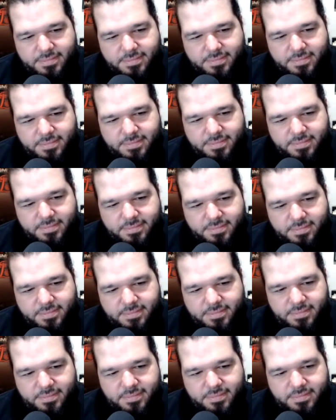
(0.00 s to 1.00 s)

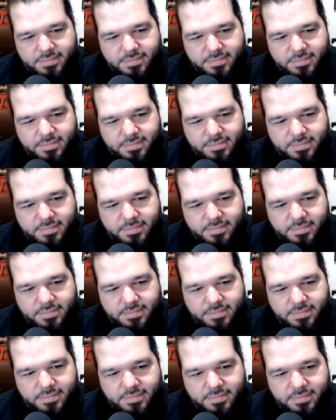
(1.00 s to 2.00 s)

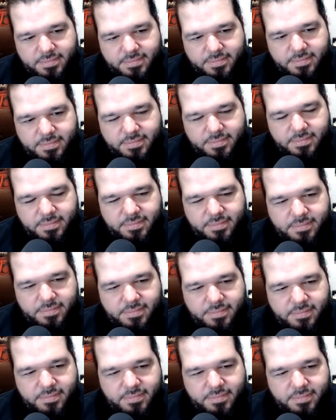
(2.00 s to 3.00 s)

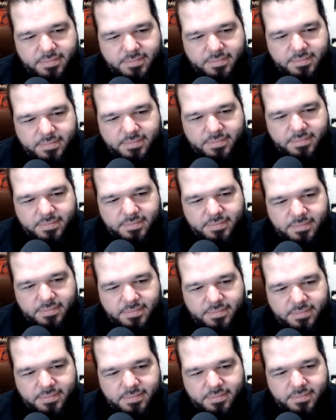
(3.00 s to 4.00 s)

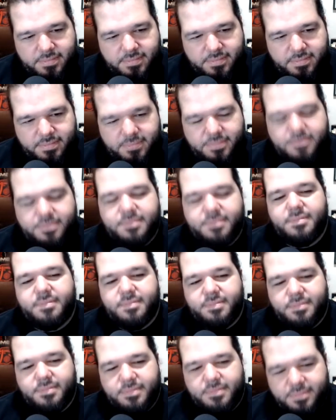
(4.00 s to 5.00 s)

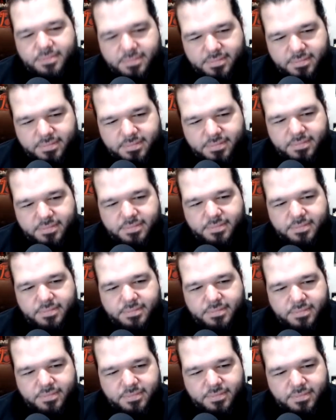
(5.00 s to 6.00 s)

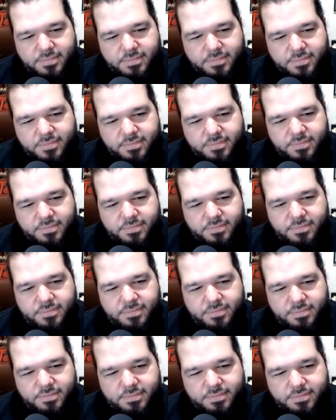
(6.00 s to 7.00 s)

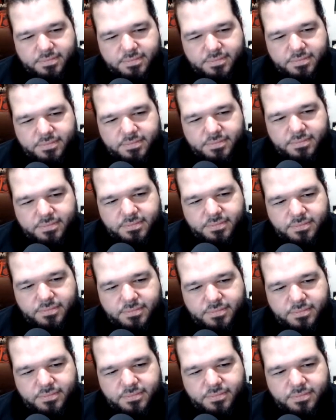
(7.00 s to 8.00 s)
The person shown says nothing.